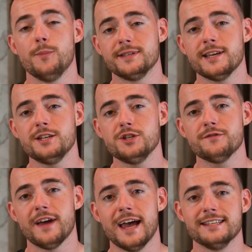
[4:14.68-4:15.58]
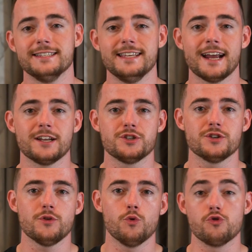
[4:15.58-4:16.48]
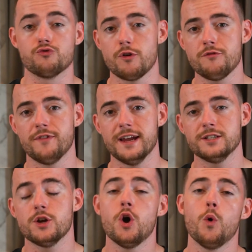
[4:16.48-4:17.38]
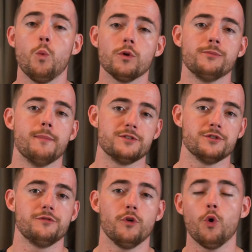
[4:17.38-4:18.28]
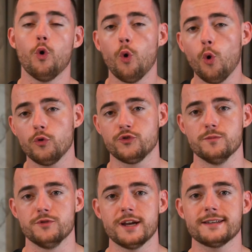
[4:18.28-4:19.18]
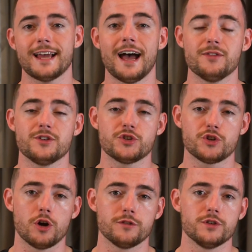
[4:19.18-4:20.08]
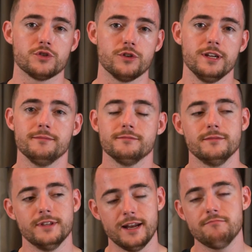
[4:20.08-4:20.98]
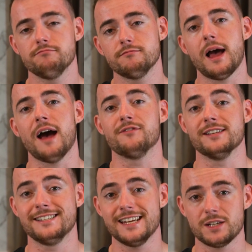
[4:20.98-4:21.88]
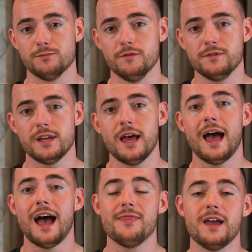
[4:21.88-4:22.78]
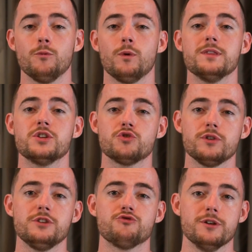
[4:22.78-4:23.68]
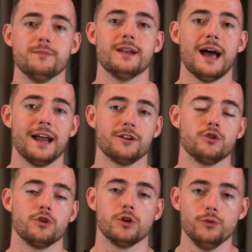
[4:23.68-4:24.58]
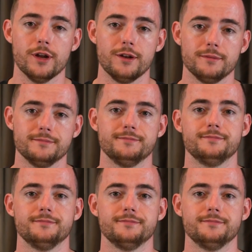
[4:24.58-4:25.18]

The percentage of hairs in the anagen or growth phase was measured for all subjects at the start of the study, then after 6 months, and then when the study treatment had concluded.